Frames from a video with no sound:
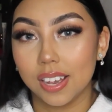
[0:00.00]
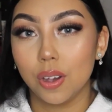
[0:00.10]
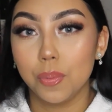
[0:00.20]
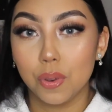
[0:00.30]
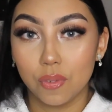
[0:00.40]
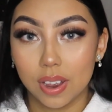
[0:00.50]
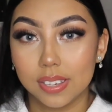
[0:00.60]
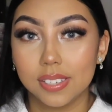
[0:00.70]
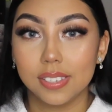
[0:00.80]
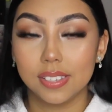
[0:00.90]
to help you
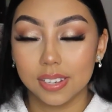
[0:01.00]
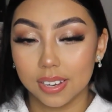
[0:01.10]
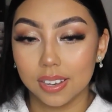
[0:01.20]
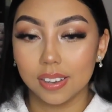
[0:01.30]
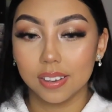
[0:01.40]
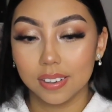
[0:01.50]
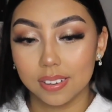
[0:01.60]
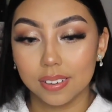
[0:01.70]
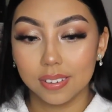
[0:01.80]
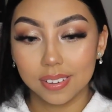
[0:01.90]
rest, to
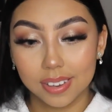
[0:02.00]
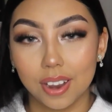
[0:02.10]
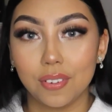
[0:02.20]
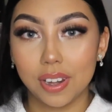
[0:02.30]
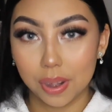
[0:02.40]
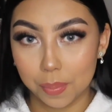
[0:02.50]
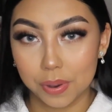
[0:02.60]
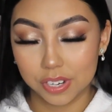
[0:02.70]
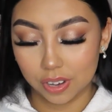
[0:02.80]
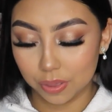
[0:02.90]
get ready to
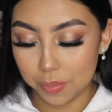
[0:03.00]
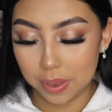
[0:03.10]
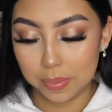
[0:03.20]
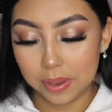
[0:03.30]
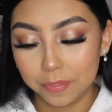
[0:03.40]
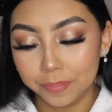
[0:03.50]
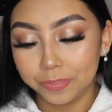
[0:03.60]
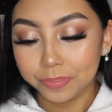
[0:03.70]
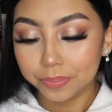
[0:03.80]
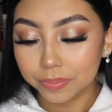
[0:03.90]
push out the baby.
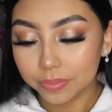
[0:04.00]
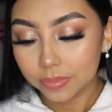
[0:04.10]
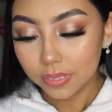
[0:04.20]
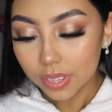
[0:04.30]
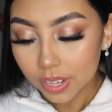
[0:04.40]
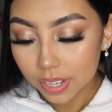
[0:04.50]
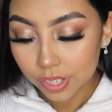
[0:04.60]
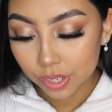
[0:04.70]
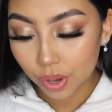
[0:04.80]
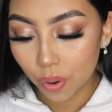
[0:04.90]

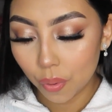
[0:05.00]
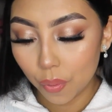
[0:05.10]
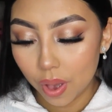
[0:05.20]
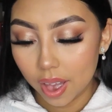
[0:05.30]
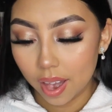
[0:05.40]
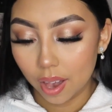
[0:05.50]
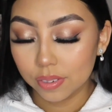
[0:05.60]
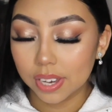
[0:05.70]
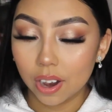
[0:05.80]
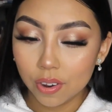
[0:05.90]
So I
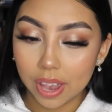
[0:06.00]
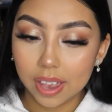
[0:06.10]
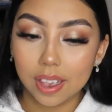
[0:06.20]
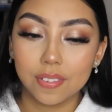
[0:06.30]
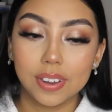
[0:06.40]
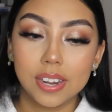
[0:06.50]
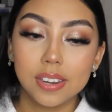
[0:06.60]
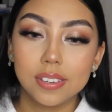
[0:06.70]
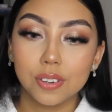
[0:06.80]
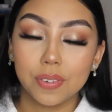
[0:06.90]
was like, okay, if I need
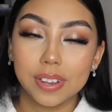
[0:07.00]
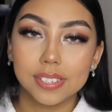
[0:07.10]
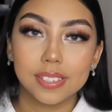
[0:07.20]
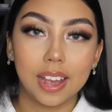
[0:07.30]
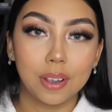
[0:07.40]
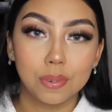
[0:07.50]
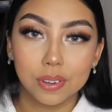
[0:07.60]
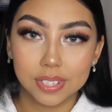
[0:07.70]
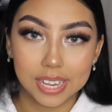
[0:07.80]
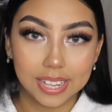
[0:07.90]
to rest, I
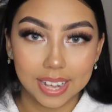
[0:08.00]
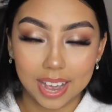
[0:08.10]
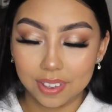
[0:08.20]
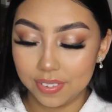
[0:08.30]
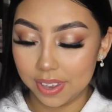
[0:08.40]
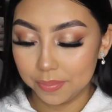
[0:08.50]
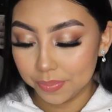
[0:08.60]
will take the IV.